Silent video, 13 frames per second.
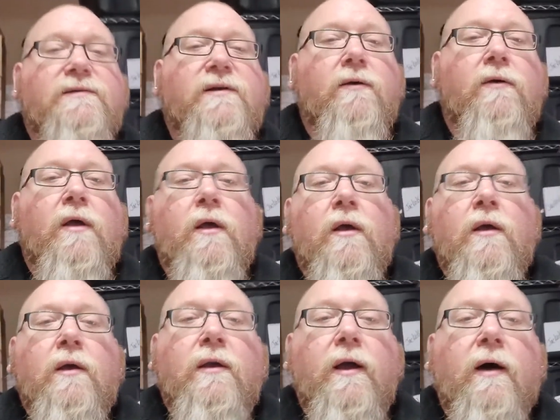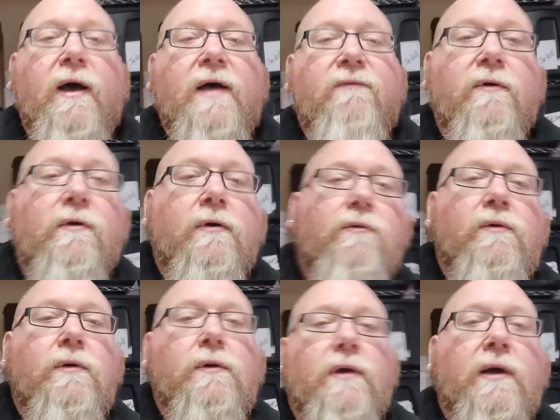So y'all have a good
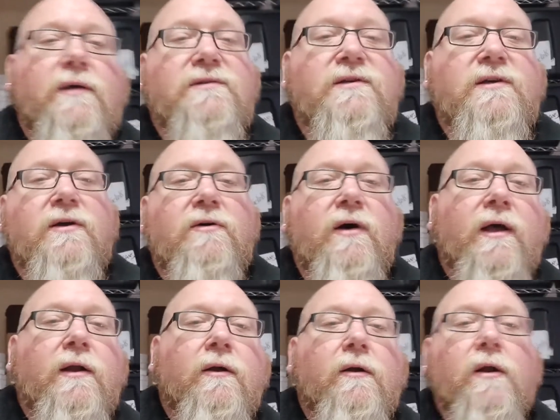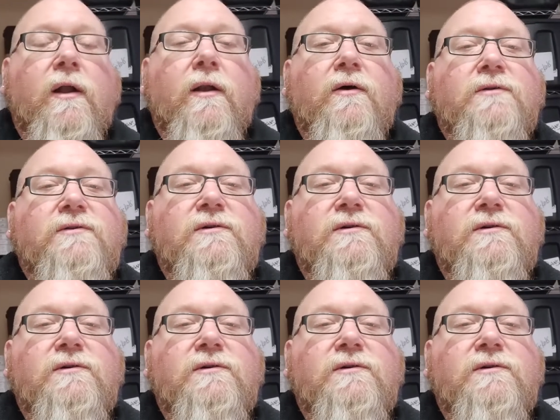one. I'll see you later. I know it's a